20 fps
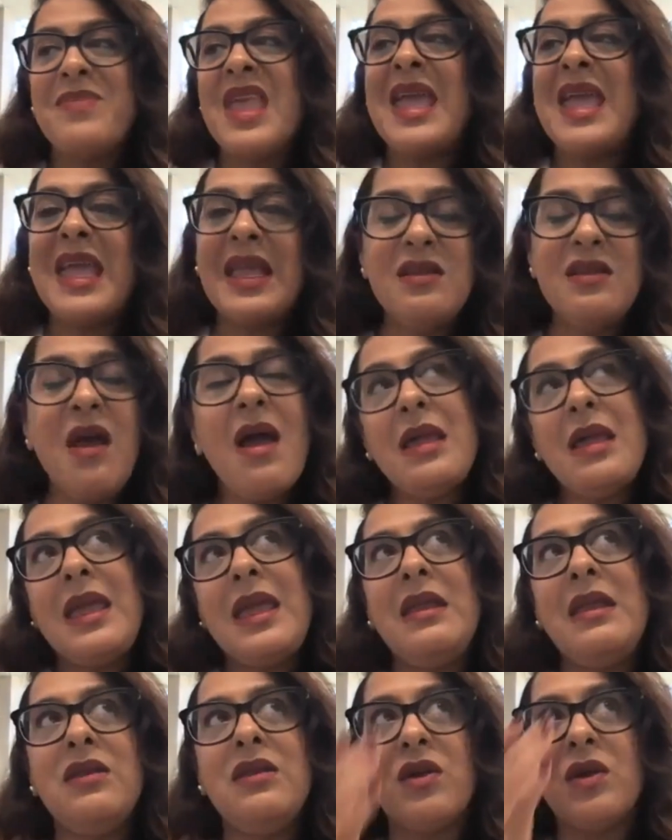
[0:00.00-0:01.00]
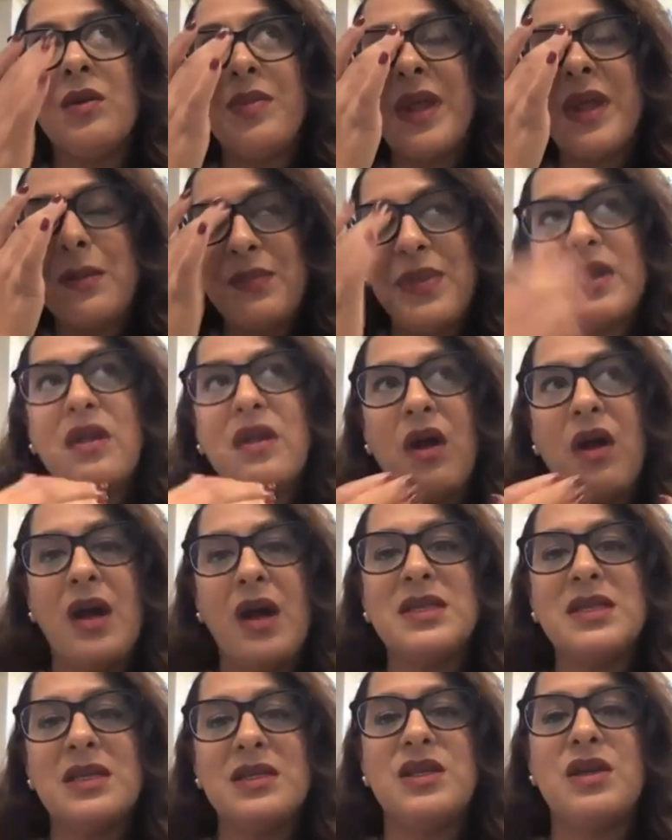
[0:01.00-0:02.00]
not hinder, but
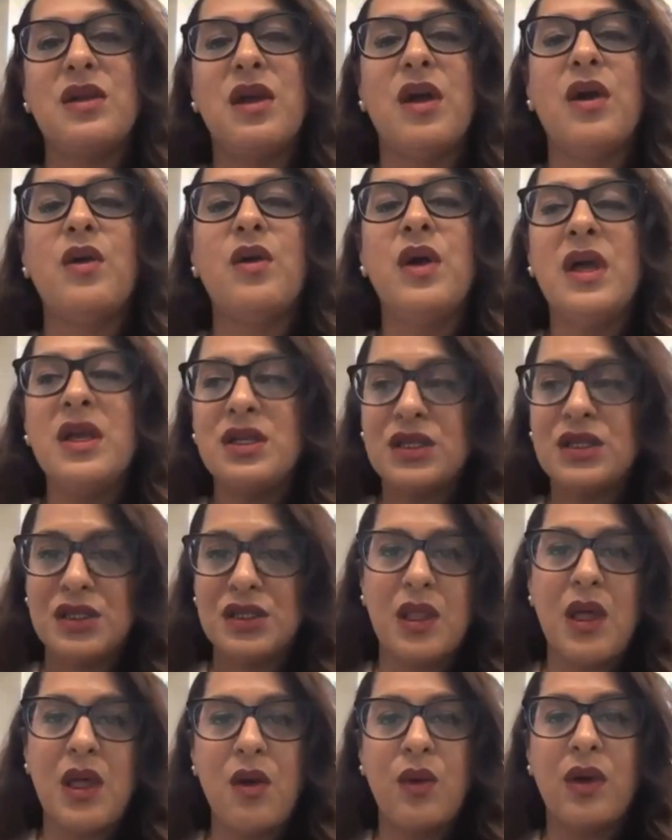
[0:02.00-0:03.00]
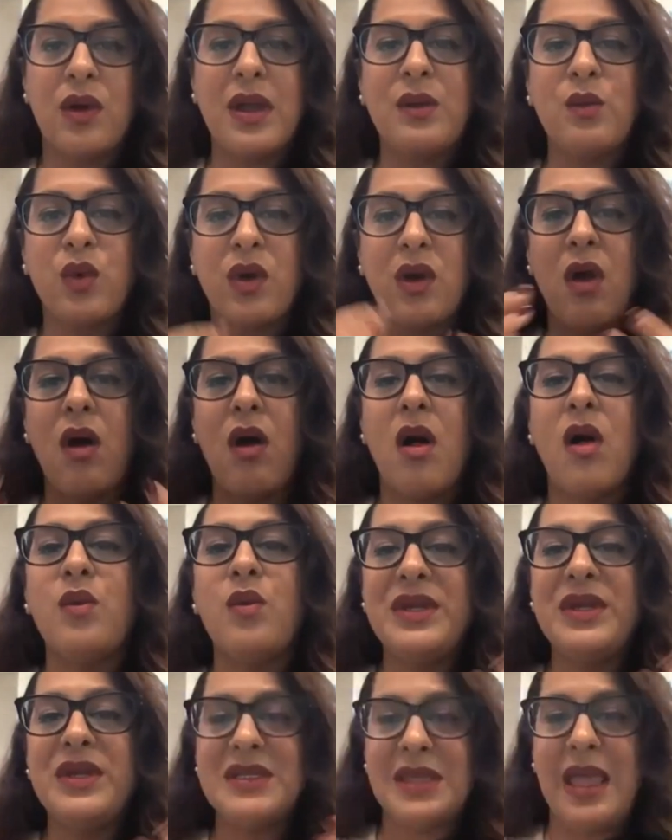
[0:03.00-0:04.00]
cause it to go slower. And we're
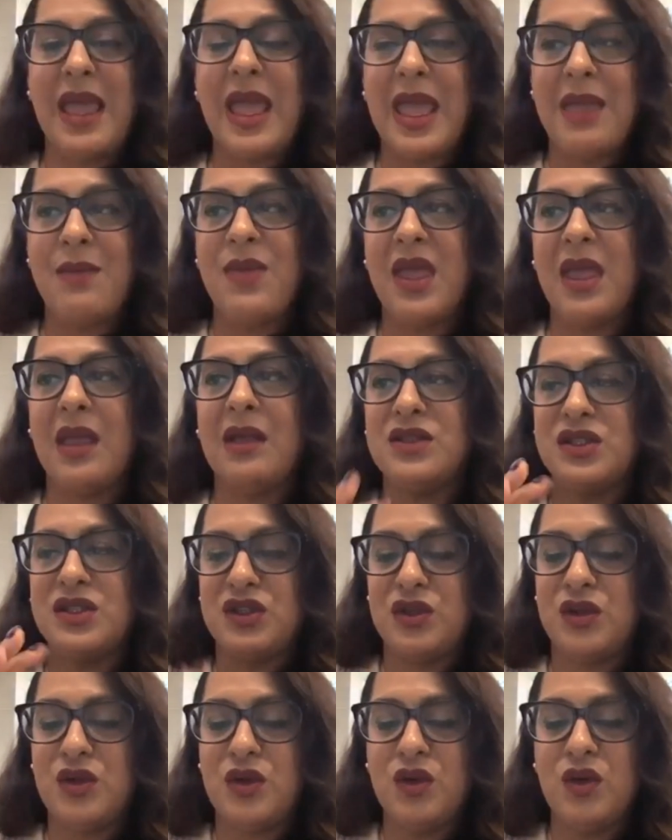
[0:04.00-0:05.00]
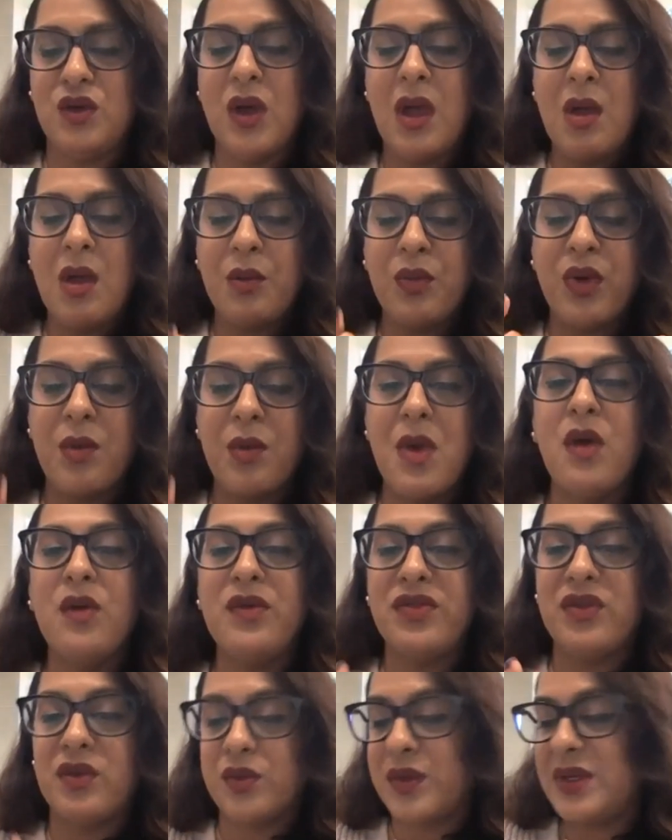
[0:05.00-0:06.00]
always aiming to
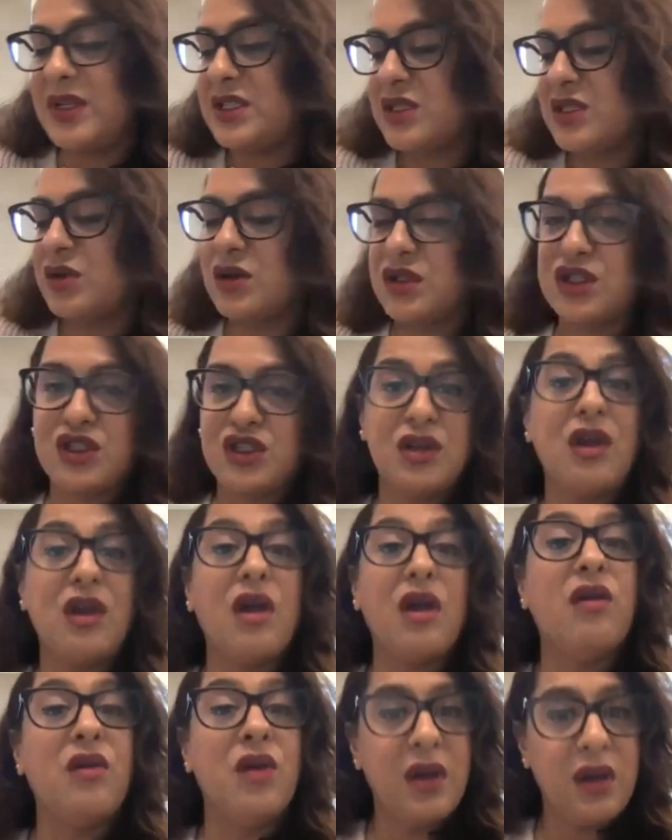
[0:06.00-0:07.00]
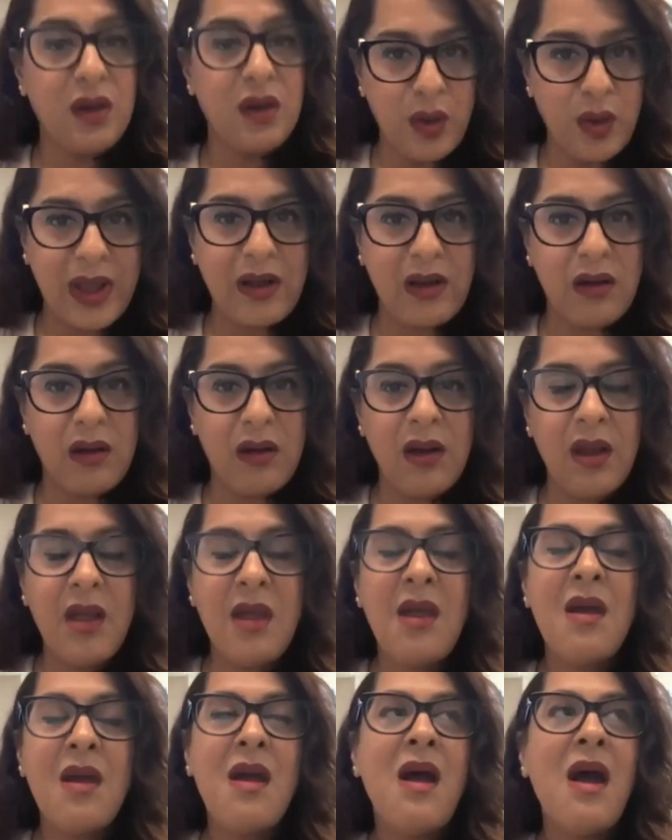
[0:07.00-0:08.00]
promote the research to go quicker.
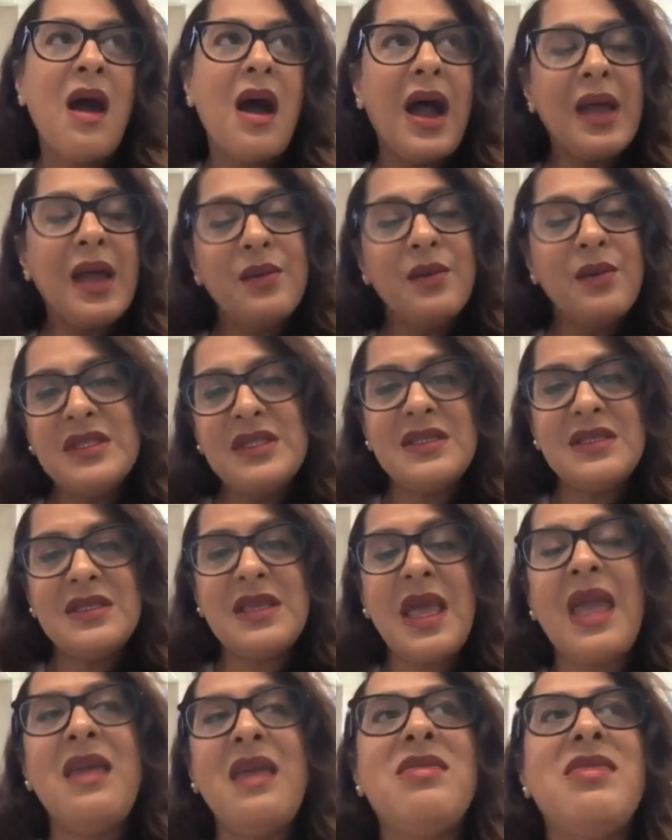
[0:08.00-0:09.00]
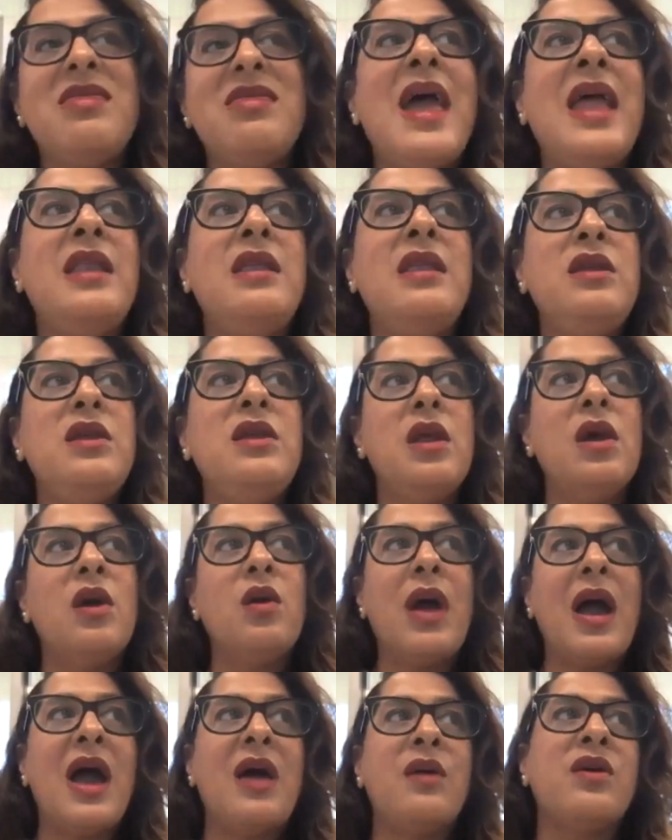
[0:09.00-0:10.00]
I would say that,
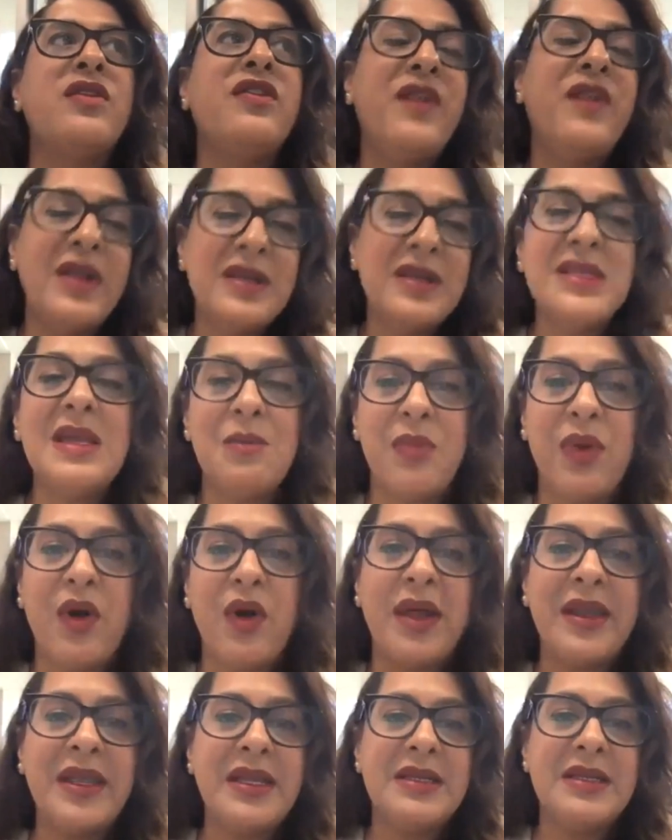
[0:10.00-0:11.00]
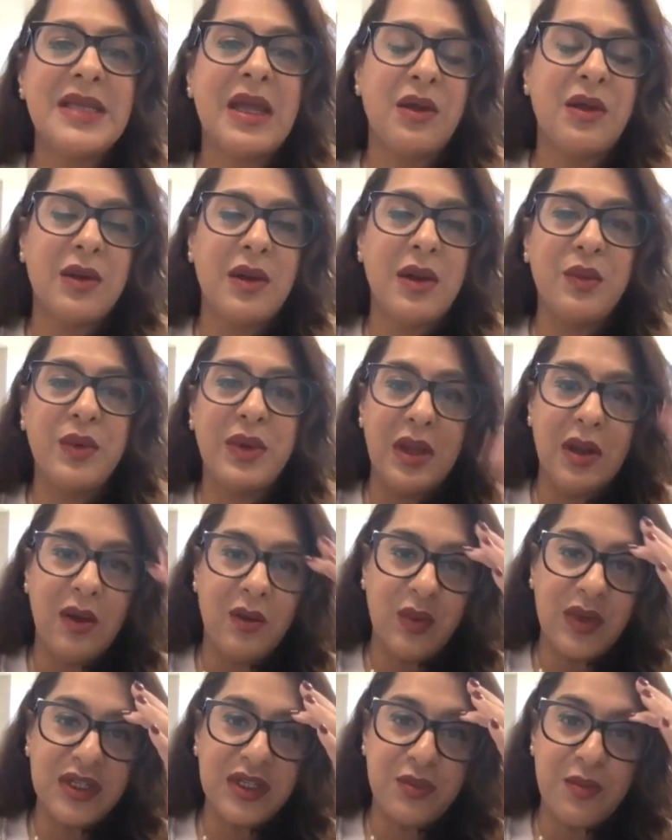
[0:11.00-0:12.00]
our funding bodies are,
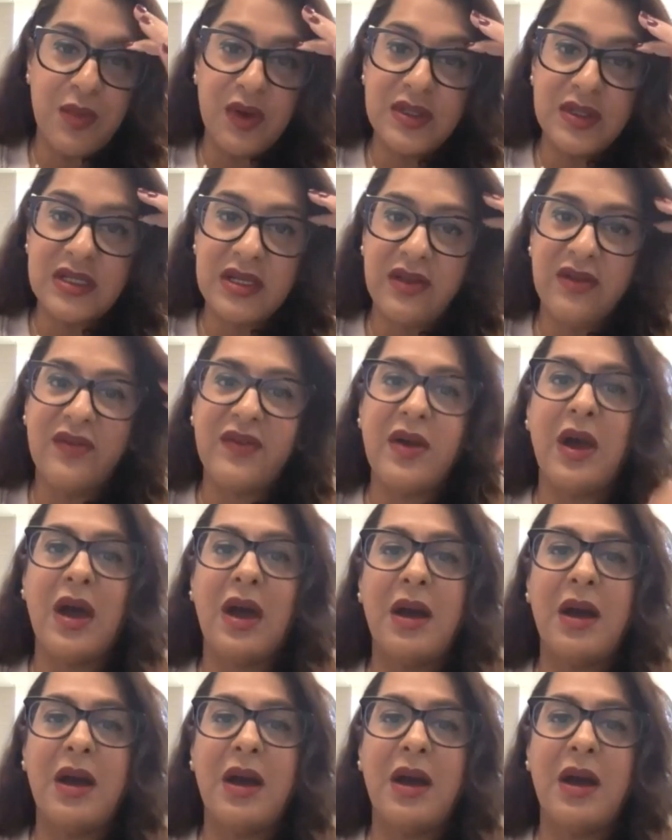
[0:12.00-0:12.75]
which most of